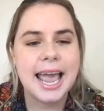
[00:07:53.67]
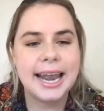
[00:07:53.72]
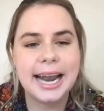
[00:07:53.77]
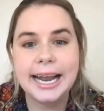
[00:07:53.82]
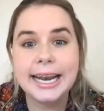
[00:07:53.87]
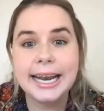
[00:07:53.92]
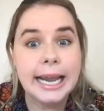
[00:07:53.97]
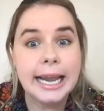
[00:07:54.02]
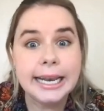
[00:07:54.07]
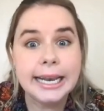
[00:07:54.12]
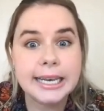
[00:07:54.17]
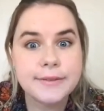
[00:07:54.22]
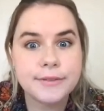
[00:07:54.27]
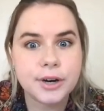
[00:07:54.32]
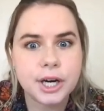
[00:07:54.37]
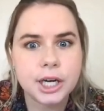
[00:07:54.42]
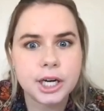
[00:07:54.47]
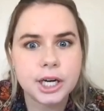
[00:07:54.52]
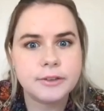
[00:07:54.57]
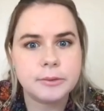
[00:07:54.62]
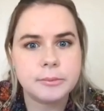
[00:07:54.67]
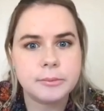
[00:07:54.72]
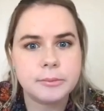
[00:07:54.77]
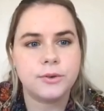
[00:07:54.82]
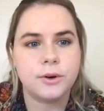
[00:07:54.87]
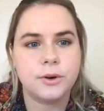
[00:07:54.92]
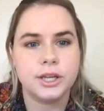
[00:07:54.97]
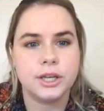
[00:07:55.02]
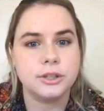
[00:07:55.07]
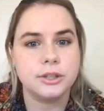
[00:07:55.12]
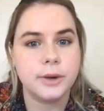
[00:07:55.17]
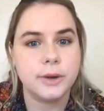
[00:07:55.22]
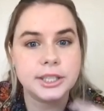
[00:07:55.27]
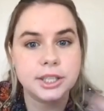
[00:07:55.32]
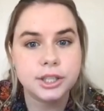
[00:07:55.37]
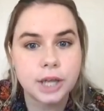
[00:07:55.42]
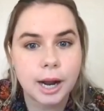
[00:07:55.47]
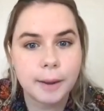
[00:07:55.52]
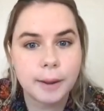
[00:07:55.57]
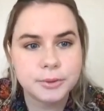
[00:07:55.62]
And I had never heard of it before. And so
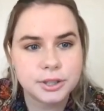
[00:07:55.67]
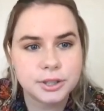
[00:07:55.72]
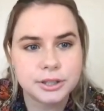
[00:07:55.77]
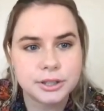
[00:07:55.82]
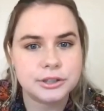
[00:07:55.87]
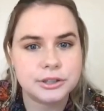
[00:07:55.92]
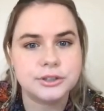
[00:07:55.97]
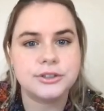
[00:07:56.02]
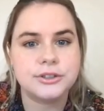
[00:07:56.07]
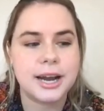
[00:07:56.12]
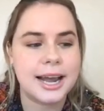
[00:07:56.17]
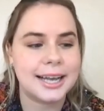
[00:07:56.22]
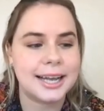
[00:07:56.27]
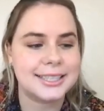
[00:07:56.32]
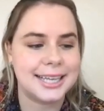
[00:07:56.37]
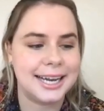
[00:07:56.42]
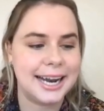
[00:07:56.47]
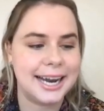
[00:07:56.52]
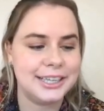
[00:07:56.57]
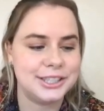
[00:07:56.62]
I stopped her in her tracks,